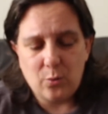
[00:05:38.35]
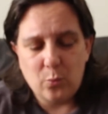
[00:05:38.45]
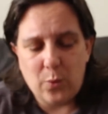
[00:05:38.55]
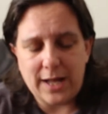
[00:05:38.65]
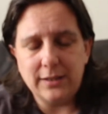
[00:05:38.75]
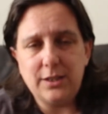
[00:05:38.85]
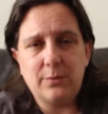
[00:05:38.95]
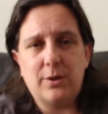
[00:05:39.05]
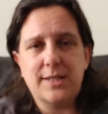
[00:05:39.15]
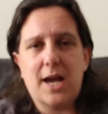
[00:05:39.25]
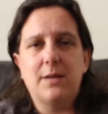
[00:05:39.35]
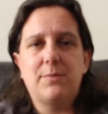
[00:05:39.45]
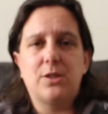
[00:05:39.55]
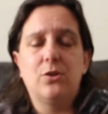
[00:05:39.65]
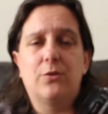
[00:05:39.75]
while you are
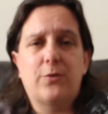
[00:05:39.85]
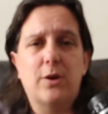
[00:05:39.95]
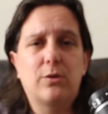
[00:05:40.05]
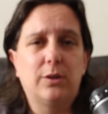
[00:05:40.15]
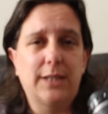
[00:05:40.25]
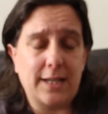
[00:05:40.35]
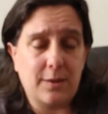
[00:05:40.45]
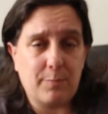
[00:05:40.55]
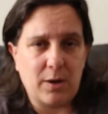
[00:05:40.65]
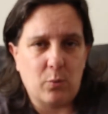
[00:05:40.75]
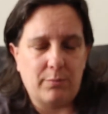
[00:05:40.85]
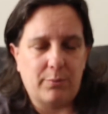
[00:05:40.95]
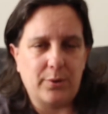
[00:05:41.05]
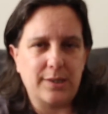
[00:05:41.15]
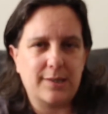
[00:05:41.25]
timesing your focal length by
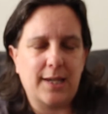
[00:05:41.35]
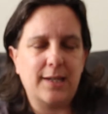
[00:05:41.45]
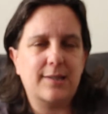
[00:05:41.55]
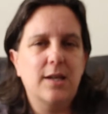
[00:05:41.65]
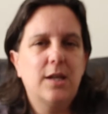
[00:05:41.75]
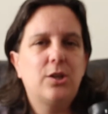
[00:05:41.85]
1.6,